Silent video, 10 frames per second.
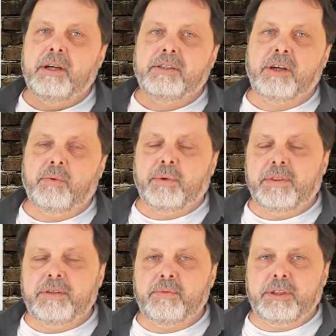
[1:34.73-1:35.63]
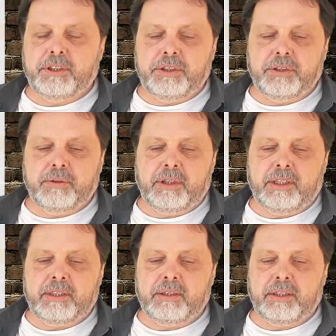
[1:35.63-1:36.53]
So what this will do
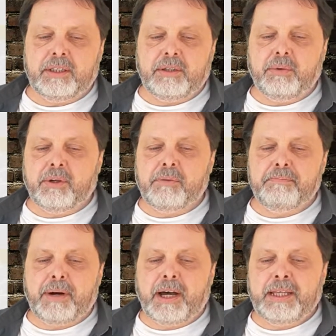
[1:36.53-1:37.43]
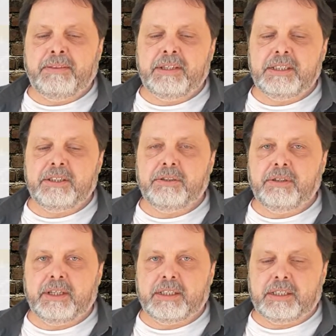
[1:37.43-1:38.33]
is it will combine these
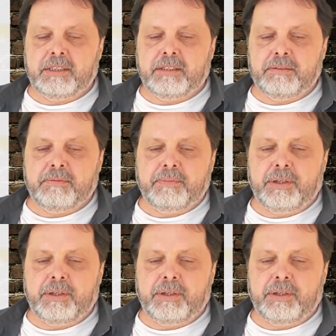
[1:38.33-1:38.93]
two lists.